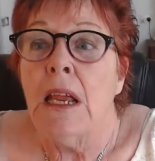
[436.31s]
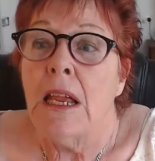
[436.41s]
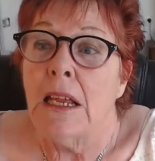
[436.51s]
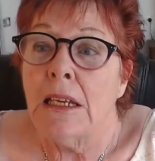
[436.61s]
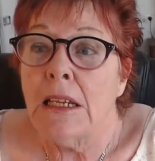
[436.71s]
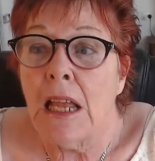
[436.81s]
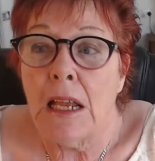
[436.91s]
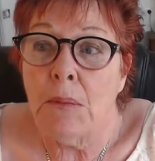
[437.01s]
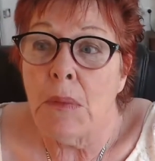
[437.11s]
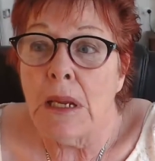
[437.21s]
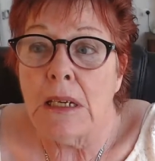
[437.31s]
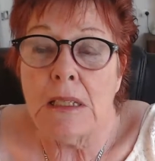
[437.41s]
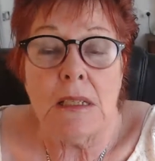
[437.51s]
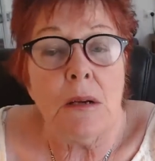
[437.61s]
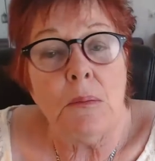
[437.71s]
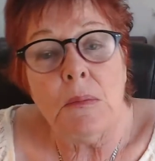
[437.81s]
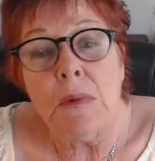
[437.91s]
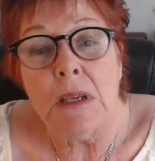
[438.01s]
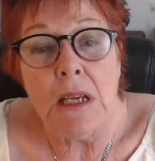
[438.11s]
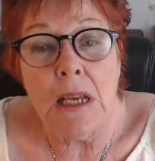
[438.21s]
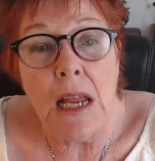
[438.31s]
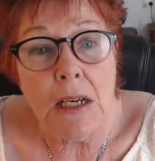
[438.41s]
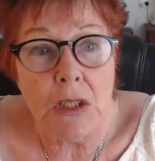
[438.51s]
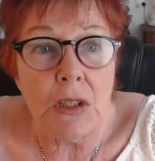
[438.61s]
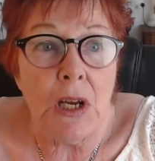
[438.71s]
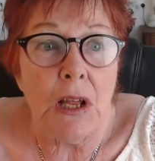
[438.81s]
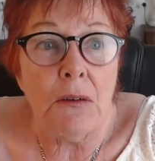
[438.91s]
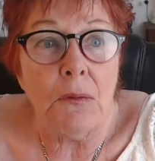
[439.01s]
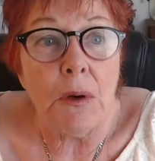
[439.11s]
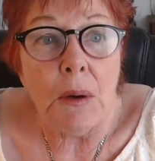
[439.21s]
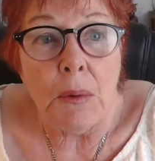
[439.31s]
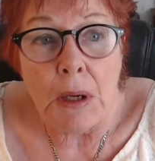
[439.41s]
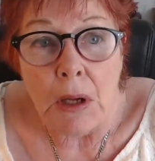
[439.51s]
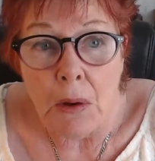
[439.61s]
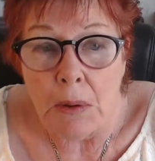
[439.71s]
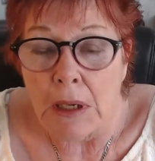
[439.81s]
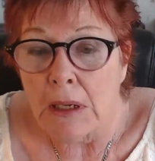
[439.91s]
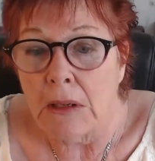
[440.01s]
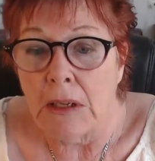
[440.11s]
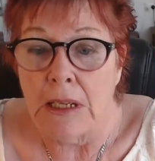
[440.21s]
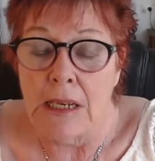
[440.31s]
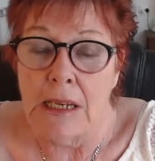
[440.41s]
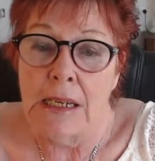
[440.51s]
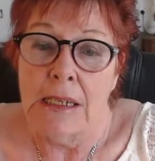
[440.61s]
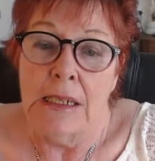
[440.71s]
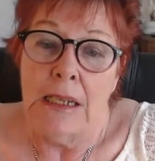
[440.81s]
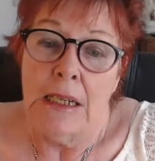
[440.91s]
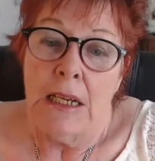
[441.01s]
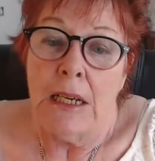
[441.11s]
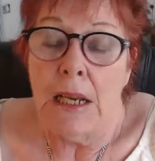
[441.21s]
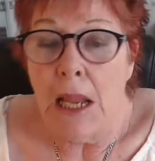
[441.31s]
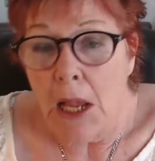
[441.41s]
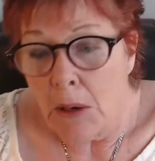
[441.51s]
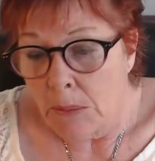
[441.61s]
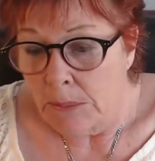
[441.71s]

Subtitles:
and can make some connection out of where we're going. Okay? Now,